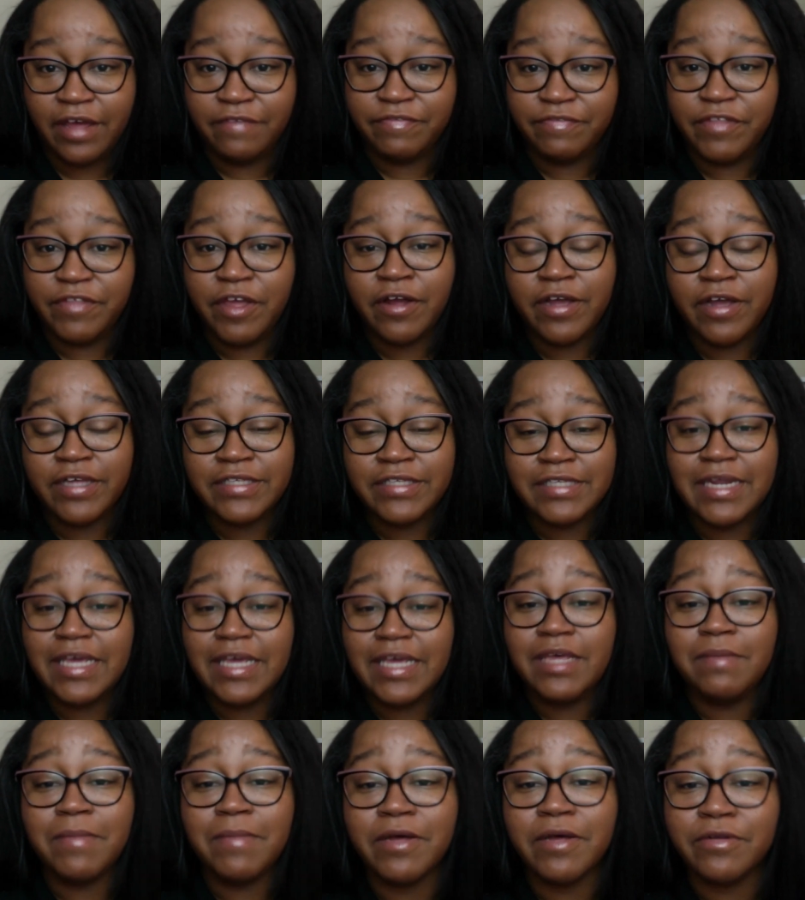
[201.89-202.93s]
If there is an
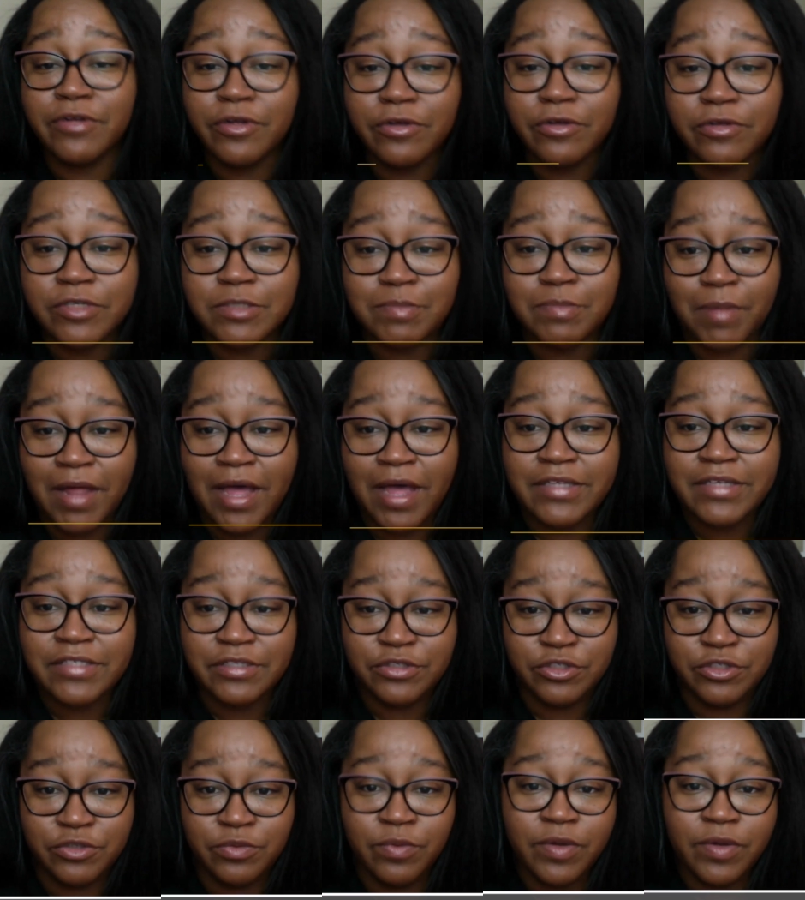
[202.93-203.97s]
email news blast
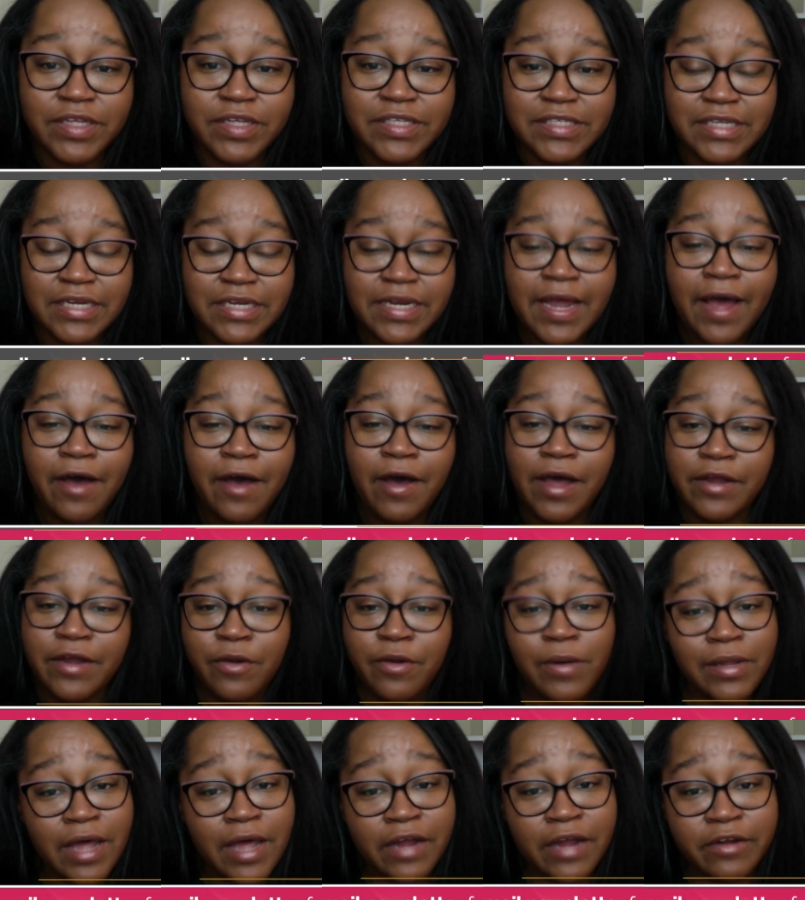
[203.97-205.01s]
that you want to send out, I
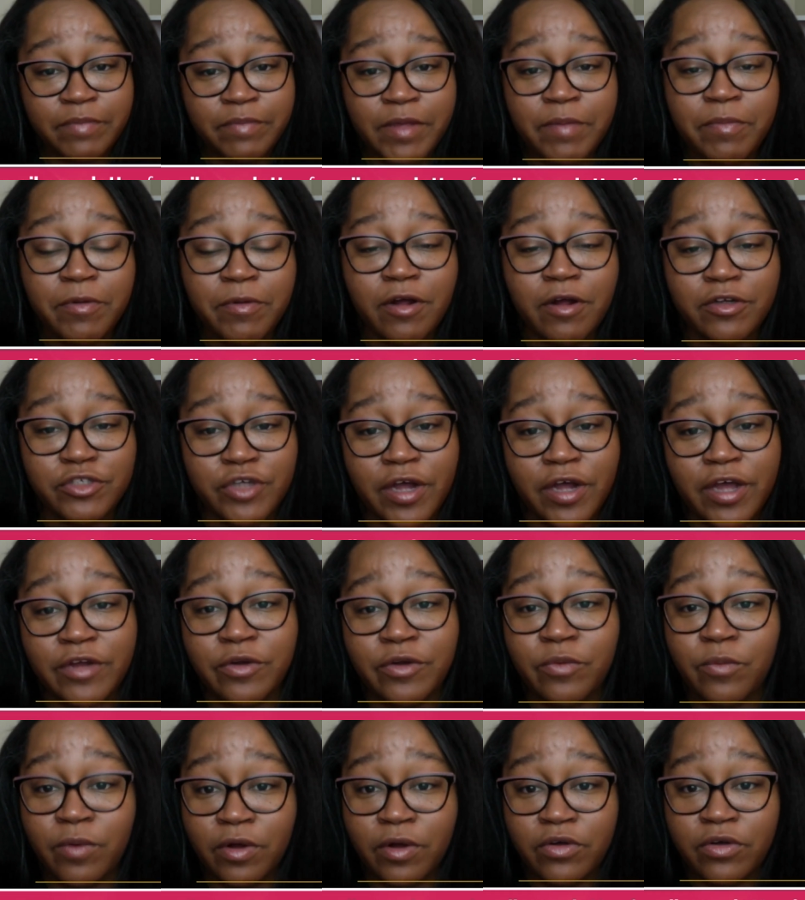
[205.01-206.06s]
know a lot of people are trying
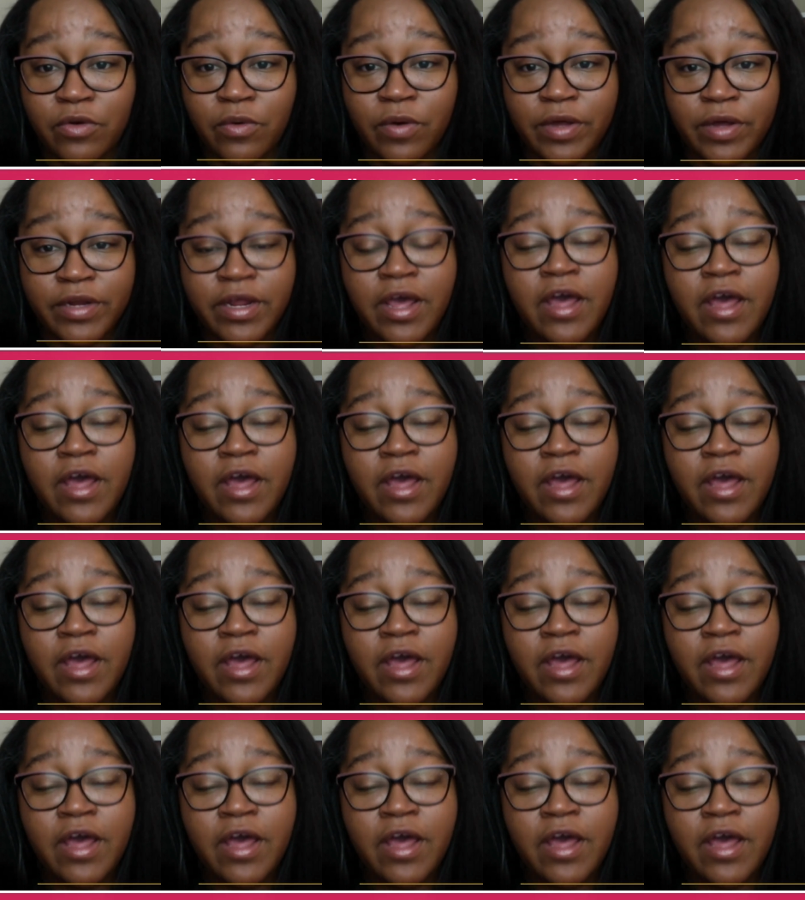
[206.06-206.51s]
to work on